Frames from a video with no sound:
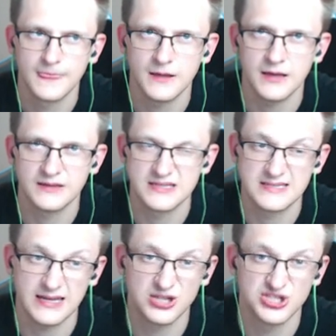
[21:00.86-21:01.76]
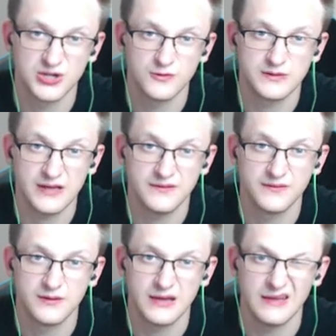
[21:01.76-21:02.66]
at the second Shadow Death.
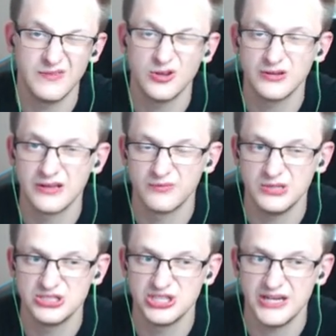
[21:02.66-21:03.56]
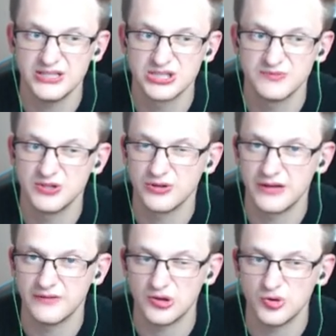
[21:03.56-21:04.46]
We don't have B G H, we don't
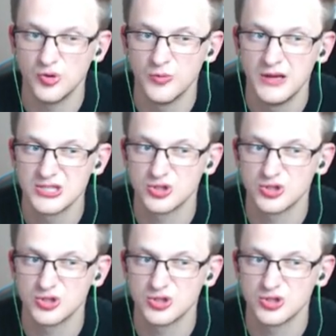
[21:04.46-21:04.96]
have Entomb, so you